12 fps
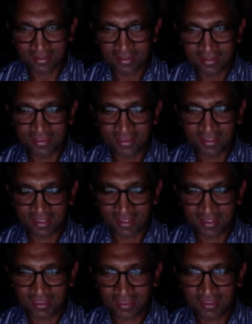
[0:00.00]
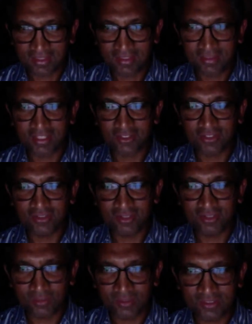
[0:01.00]
the thing that
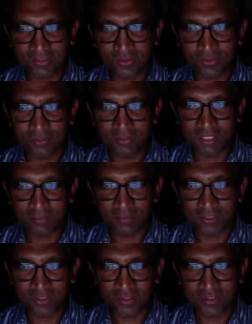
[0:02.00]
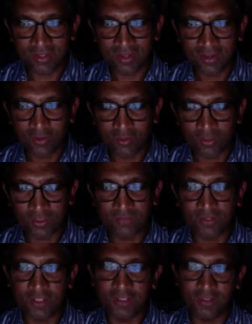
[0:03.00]
contributed to the blood pressure was
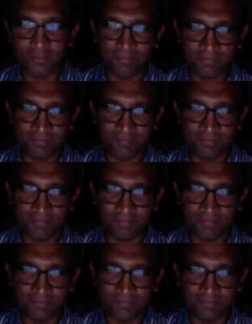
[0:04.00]
volume.